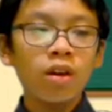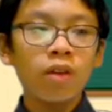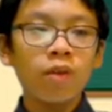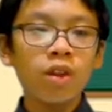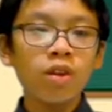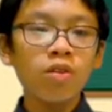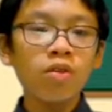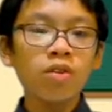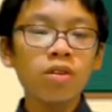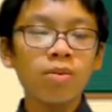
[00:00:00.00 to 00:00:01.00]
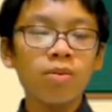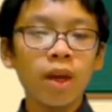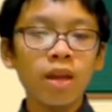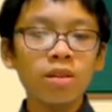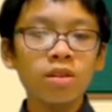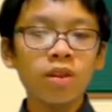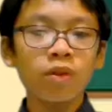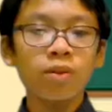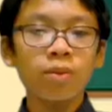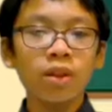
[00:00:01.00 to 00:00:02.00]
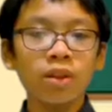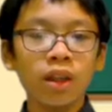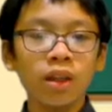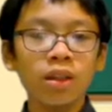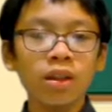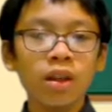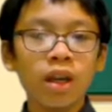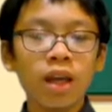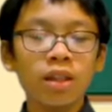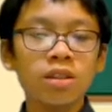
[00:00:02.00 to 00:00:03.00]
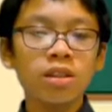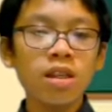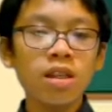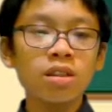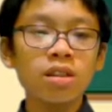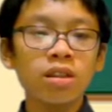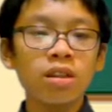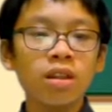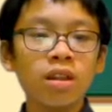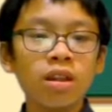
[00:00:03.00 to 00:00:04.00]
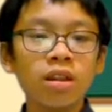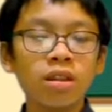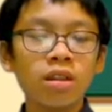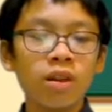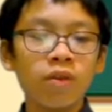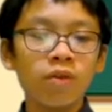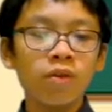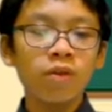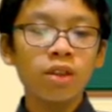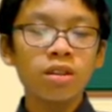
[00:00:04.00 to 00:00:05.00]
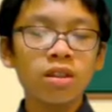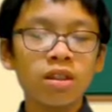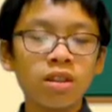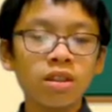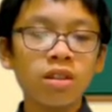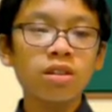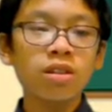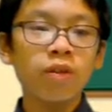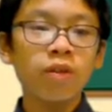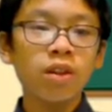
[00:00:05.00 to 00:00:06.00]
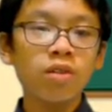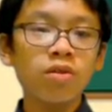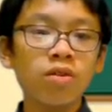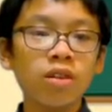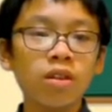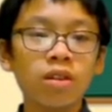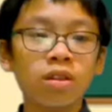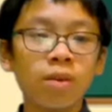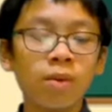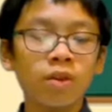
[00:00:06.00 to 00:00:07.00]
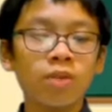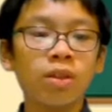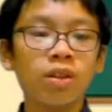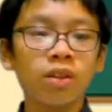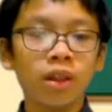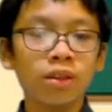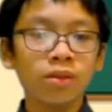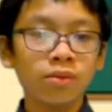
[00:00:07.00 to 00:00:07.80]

of U to the base of the building, and C is is the diff is the distance of U to the top of the building.